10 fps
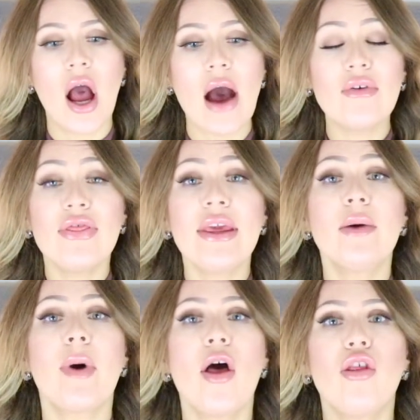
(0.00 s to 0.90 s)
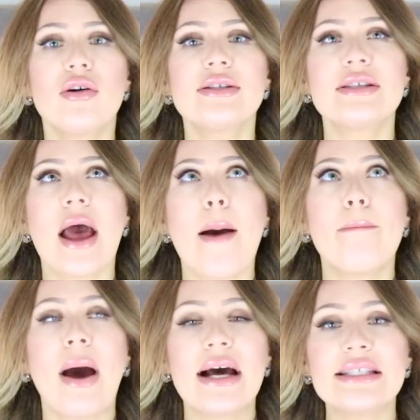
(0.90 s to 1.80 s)
I would think about those
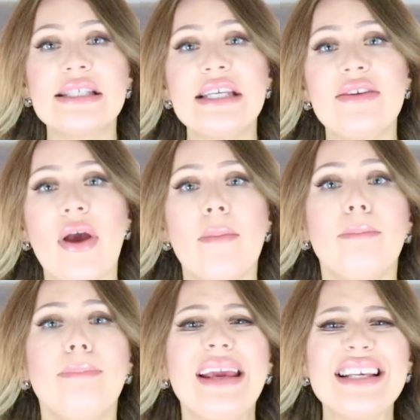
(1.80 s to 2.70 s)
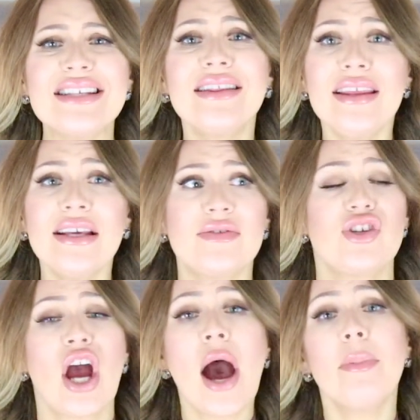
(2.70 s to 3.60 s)
positive, amazing things which
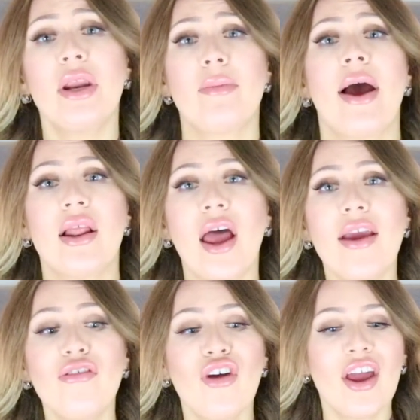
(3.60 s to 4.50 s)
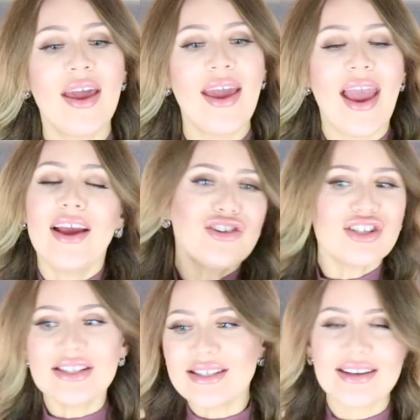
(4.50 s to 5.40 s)
happened in my life and
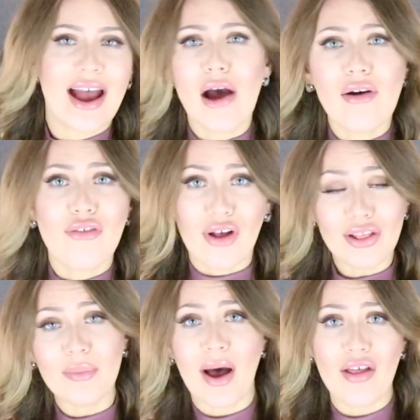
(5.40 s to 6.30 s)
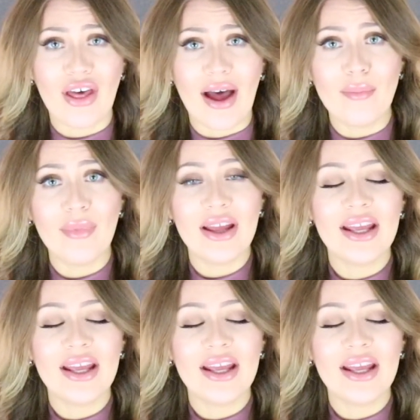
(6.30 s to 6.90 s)
just how I felt about them.